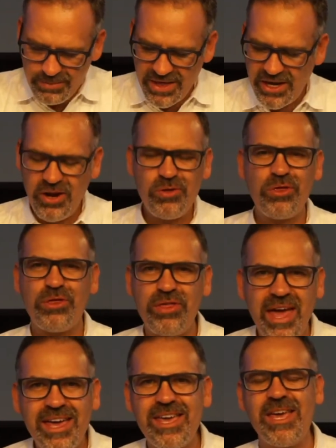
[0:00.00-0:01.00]
They don't
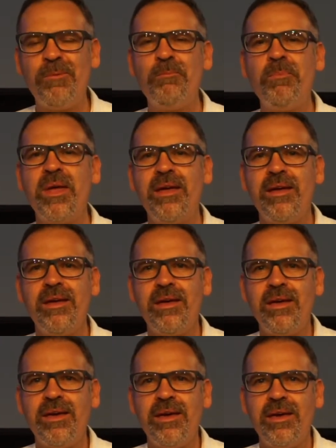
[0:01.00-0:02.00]
thank him.
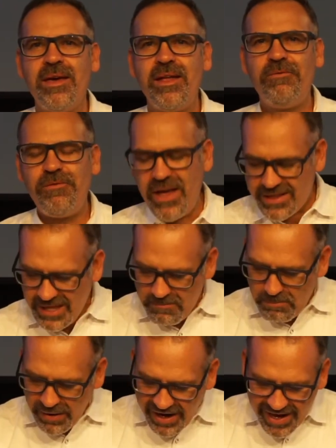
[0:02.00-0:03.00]
In fact, they
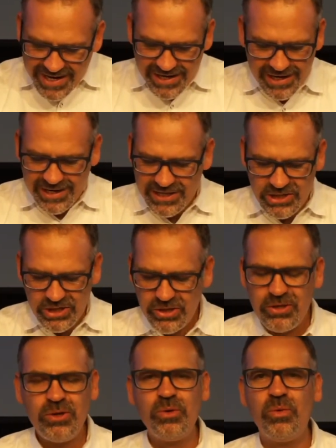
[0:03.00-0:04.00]
blatantly
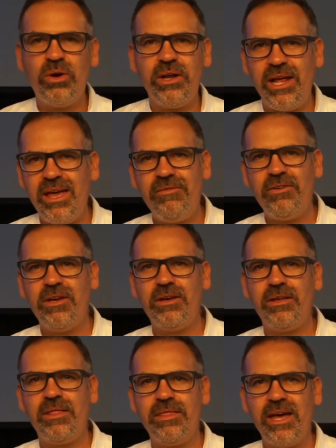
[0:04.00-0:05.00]
do
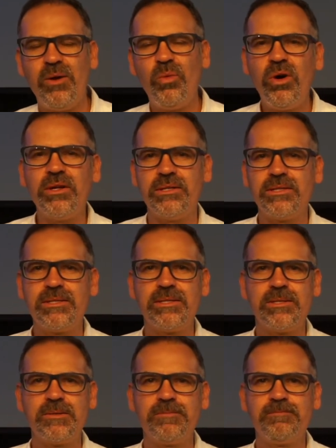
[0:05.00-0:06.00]
whatever they
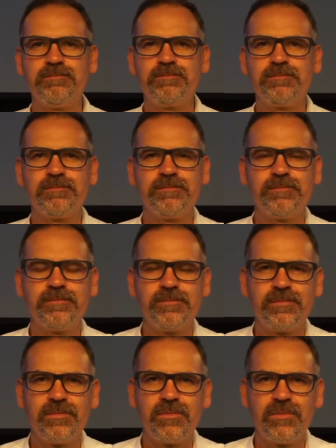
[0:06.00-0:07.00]
want.
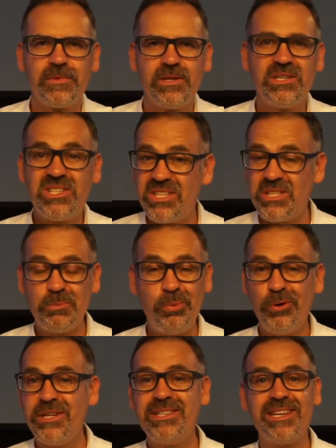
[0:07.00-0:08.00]
It's
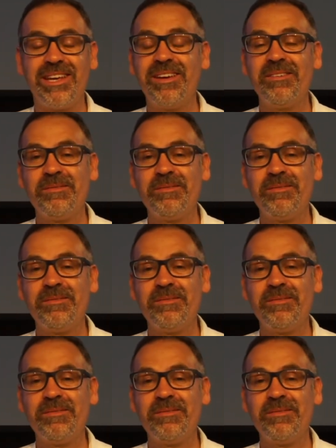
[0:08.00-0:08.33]
disappointing.